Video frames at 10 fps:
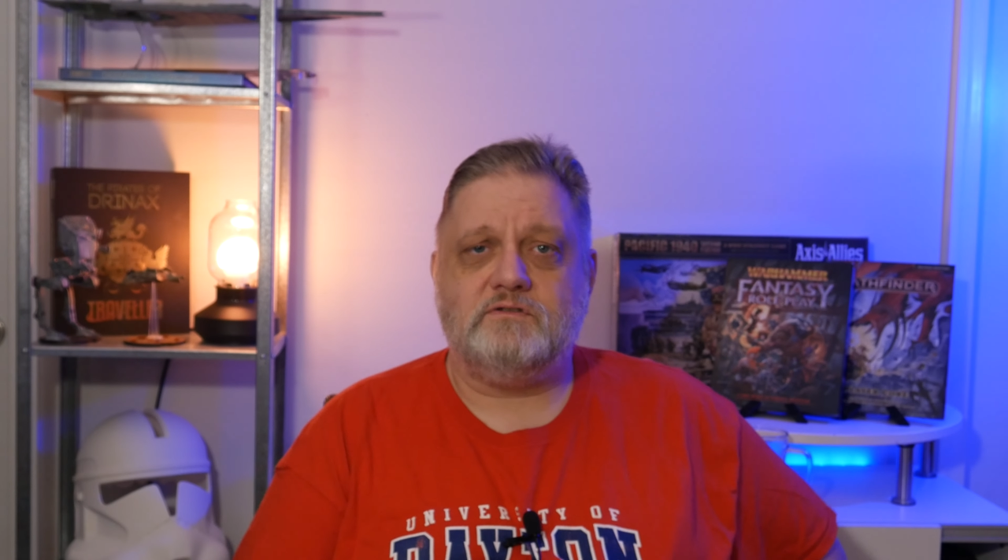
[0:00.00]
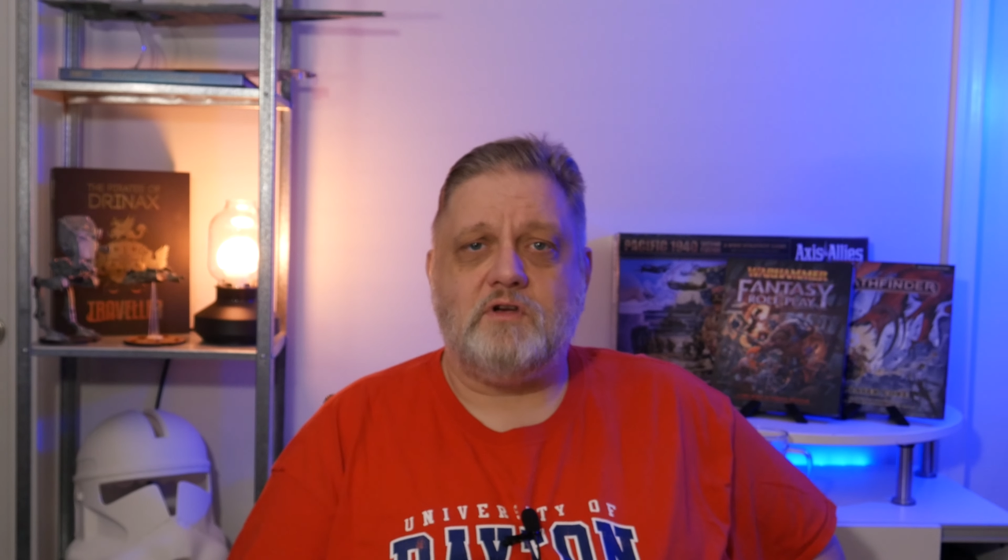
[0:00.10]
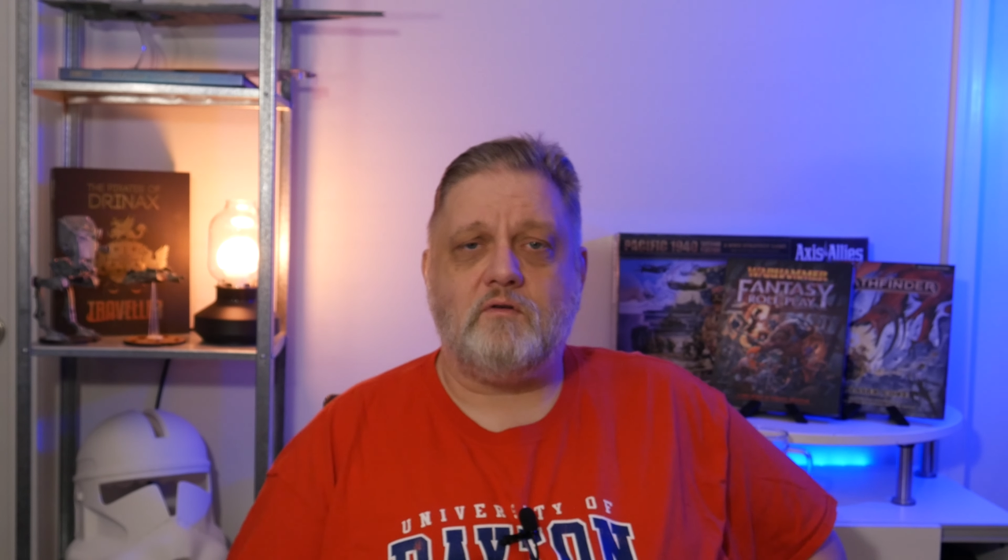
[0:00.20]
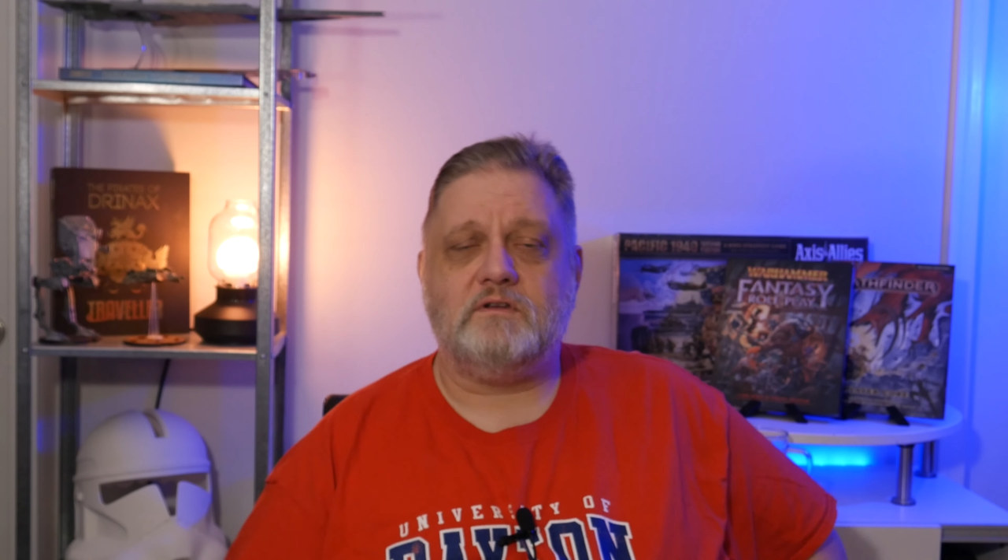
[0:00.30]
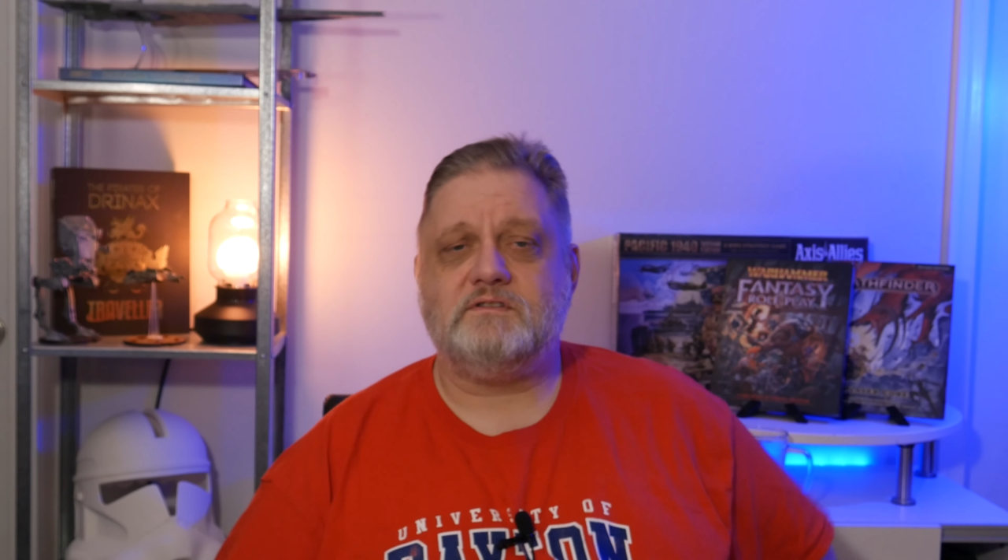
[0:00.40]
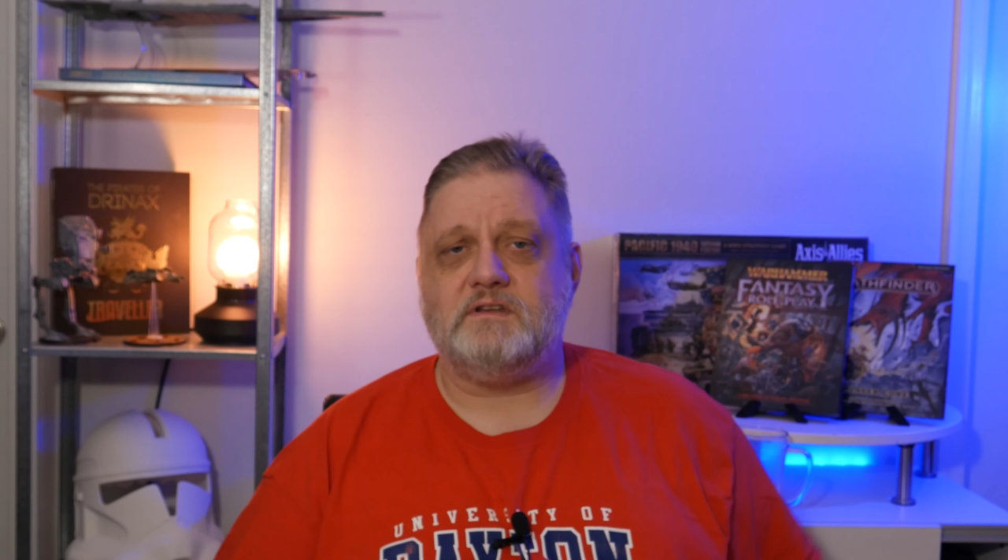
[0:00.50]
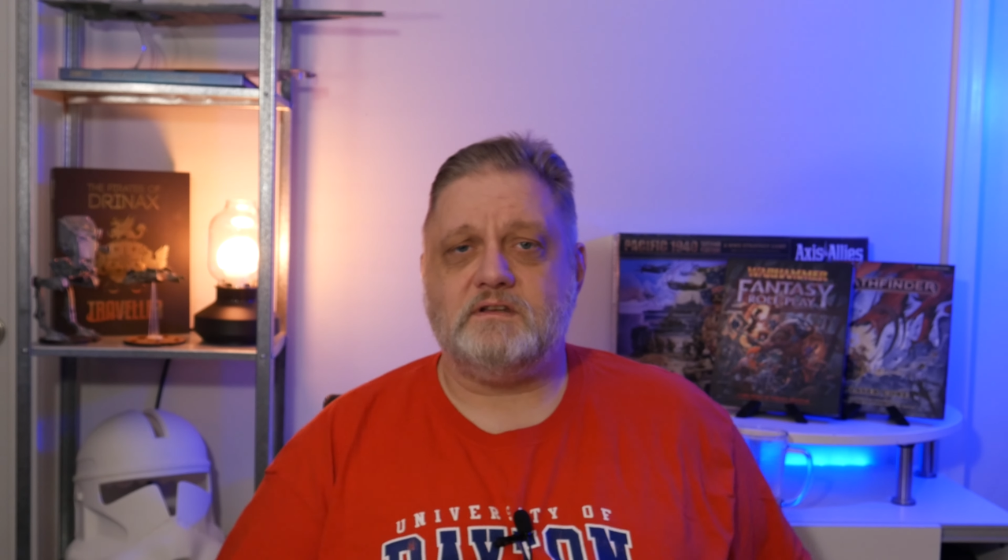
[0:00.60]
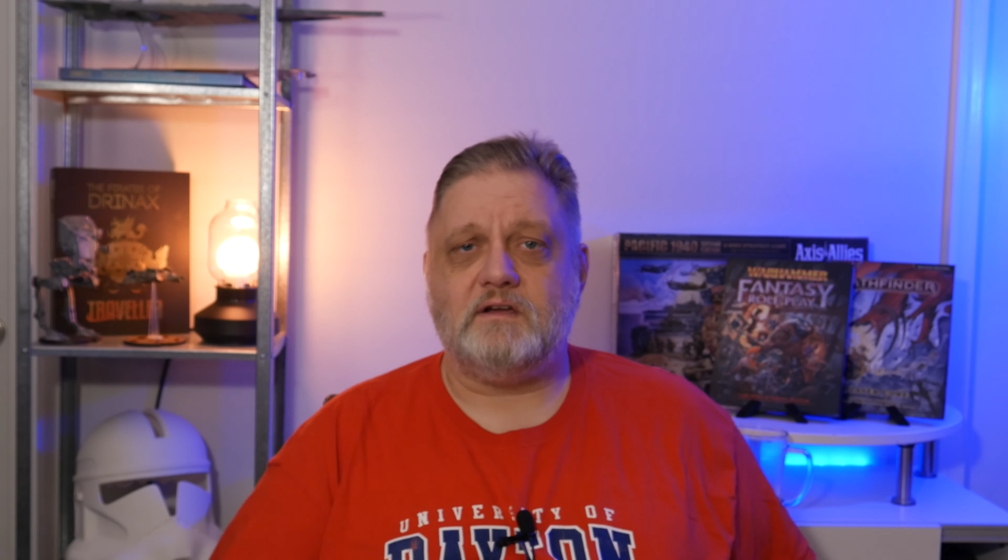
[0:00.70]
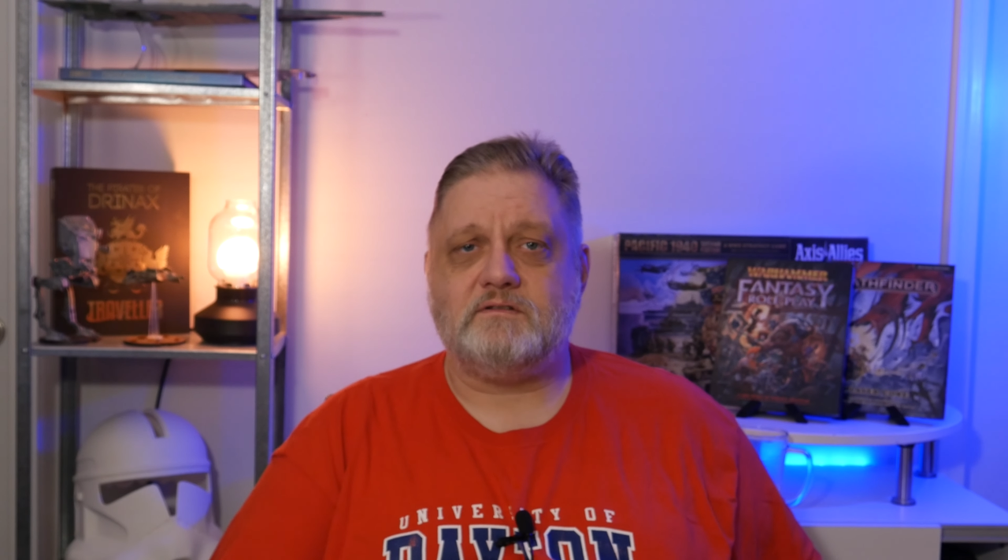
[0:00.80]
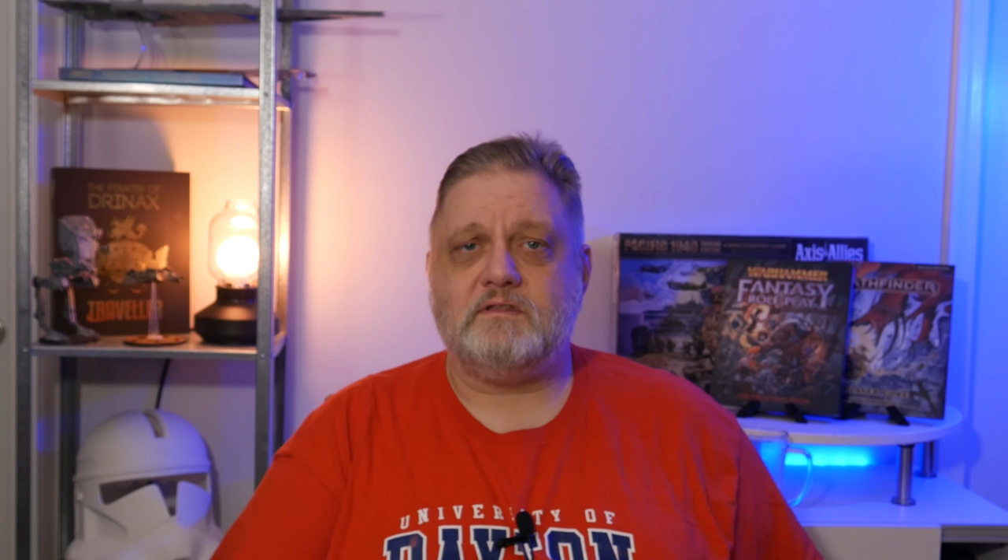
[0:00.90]
tokens
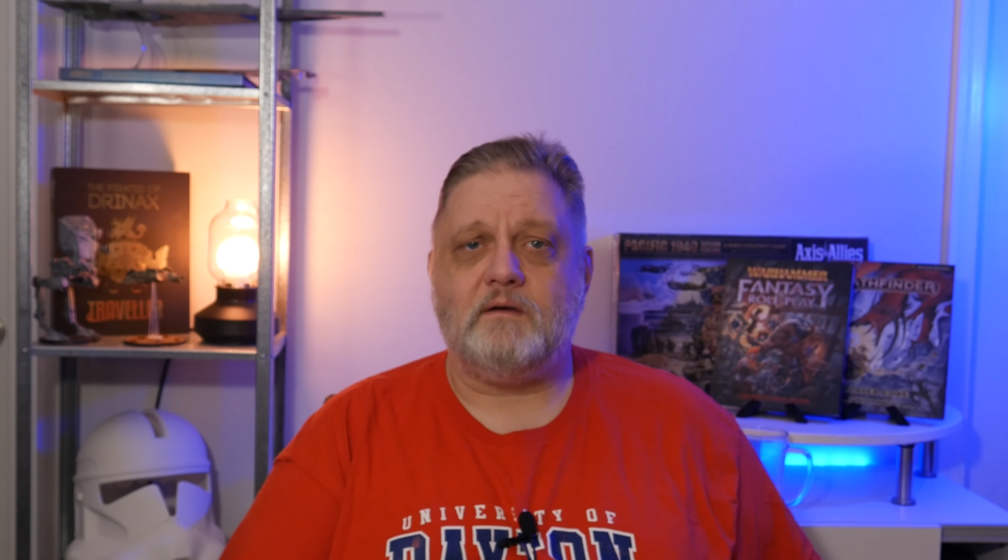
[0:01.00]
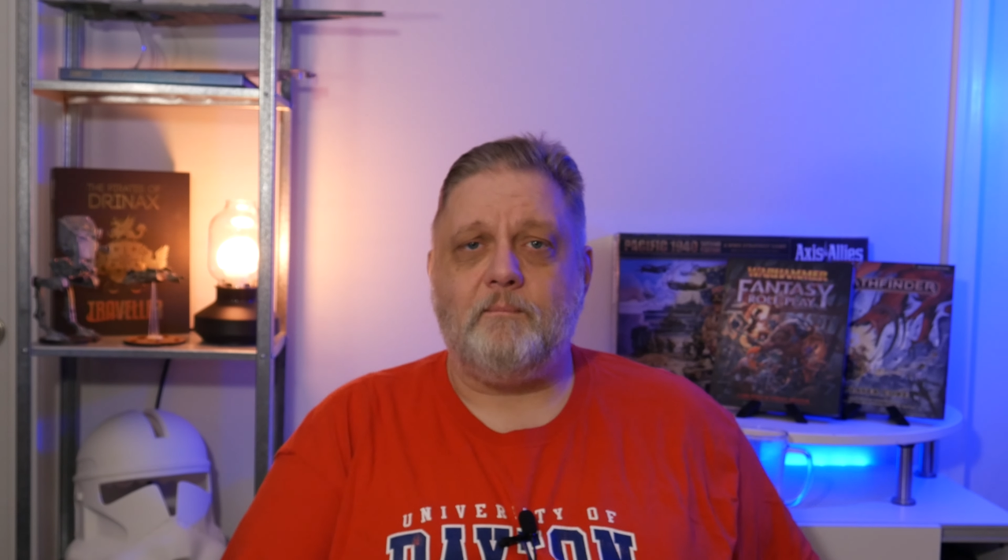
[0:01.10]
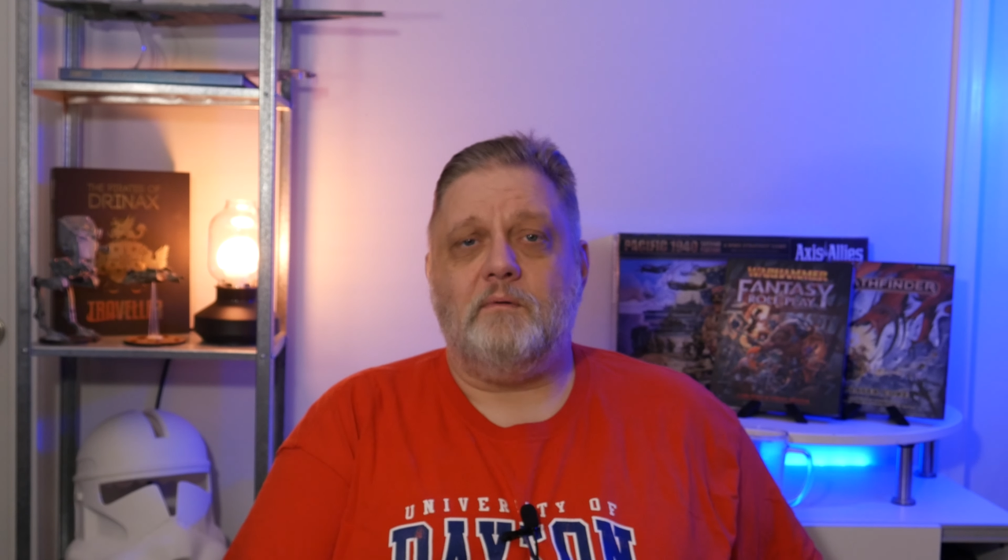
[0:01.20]
sent out to them.